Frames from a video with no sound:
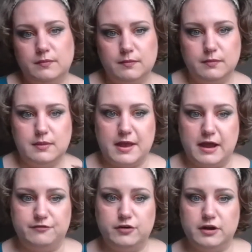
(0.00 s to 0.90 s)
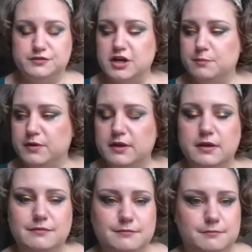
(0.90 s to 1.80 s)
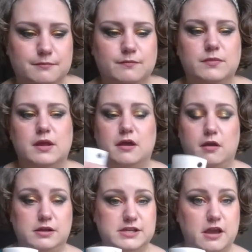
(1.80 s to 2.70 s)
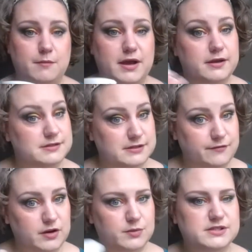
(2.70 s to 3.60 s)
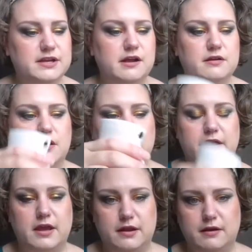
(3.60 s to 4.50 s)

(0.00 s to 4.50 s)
After I've sharpened it, I'm going to take my 70% alcohol again,